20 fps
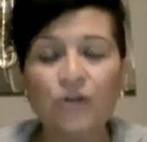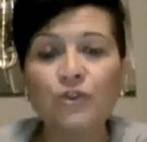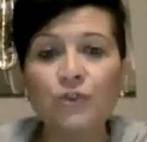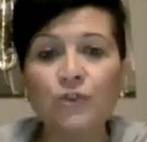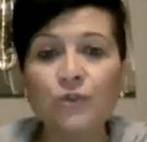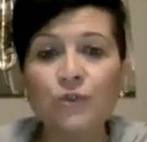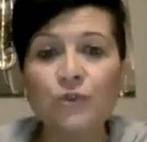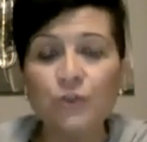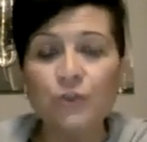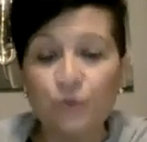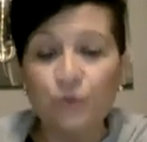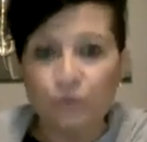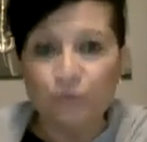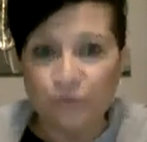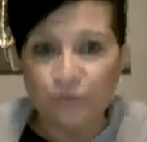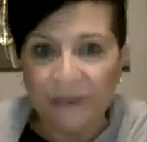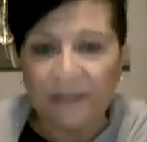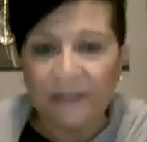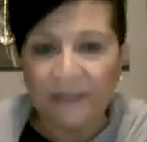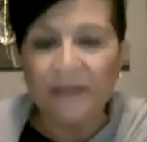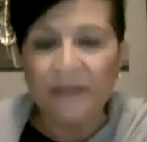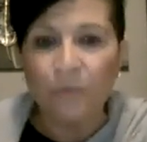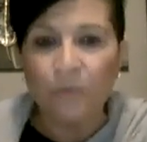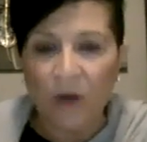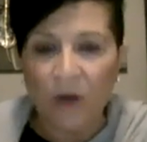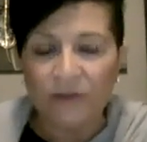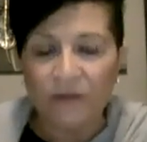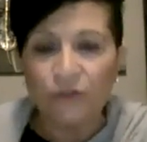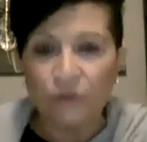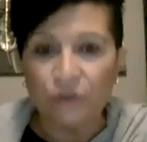Do you really
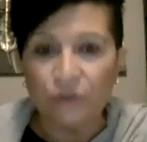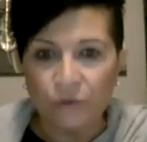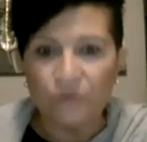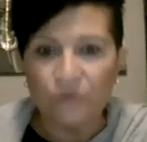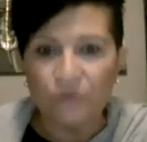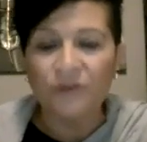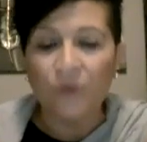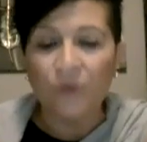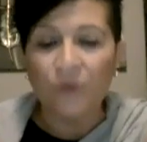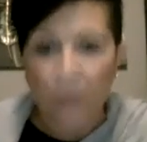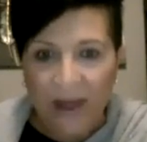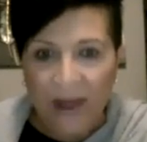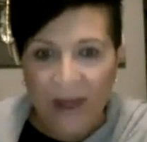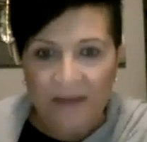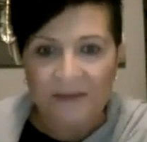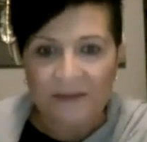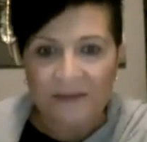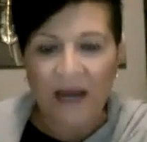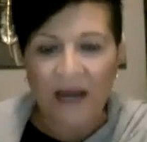want to lose the weight?